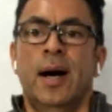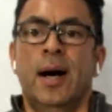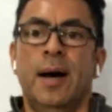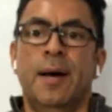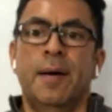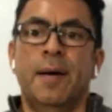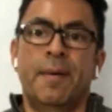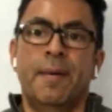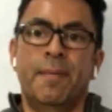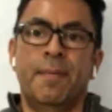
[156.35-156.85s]

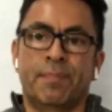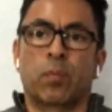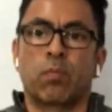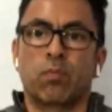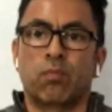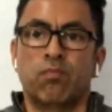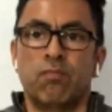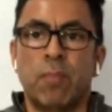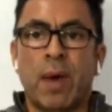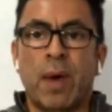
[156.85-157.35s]

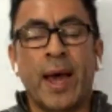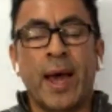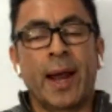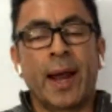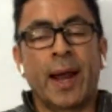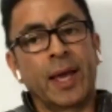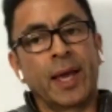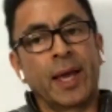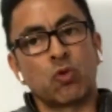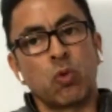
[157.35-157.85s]

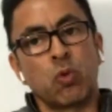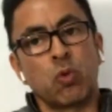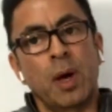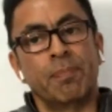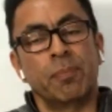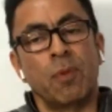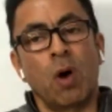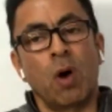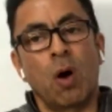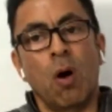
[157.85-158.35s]
And guess
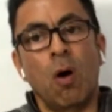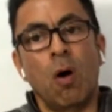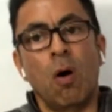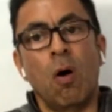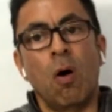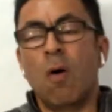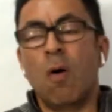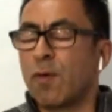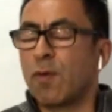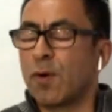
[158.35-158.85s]
what?
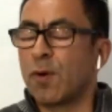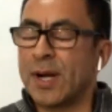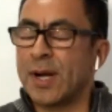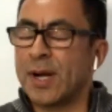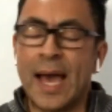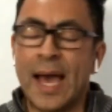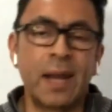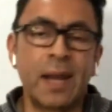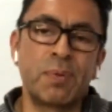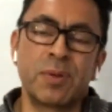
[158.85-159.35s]
Over
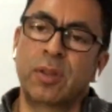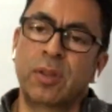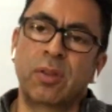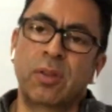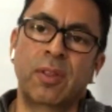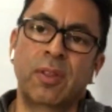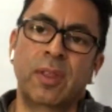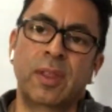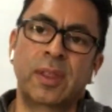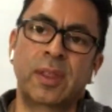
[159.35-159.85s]

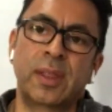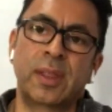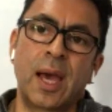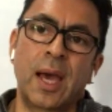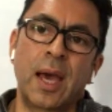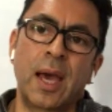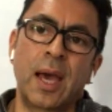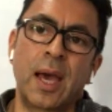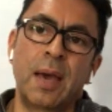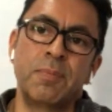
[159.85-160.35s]
90% of the
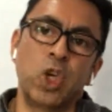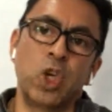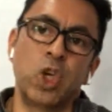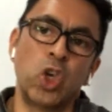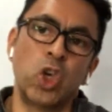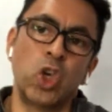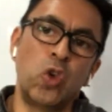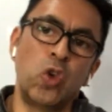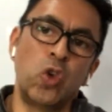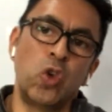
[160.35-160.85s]
times,
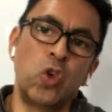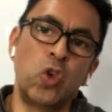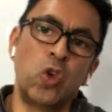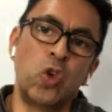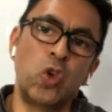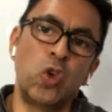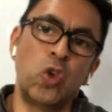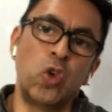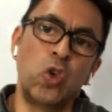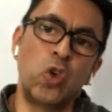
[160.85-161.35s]
you
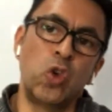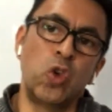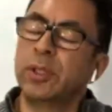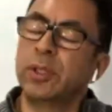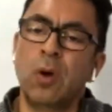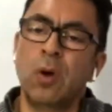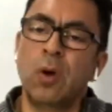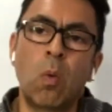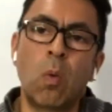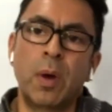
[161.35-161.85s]
will not
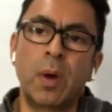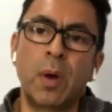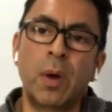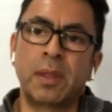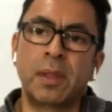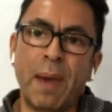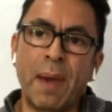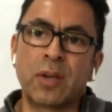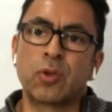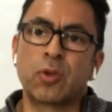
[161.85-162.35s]
know what the
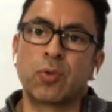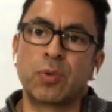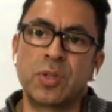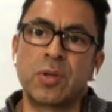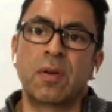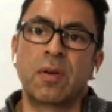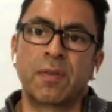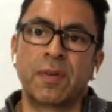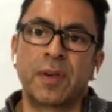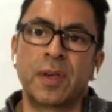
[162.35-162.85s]
bank's
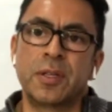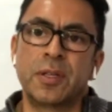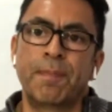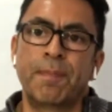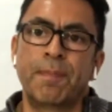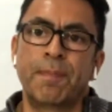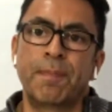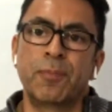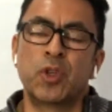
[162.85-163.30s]
reserve is.